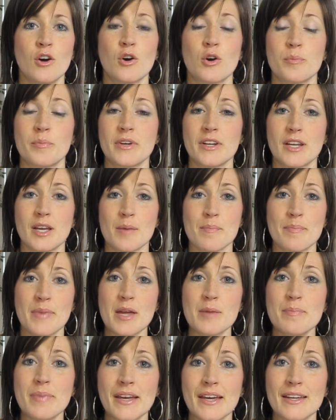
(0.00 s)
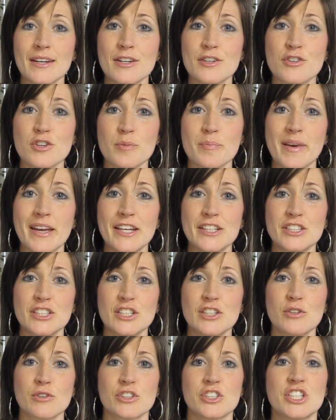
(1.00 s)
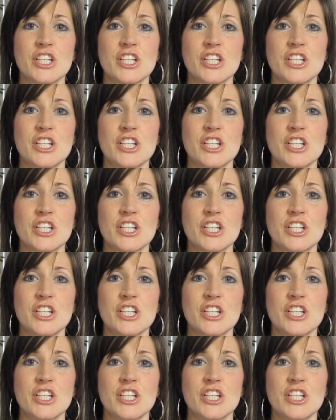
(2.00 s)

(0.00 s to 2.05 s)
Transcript: Or putting a bedpan under a patient or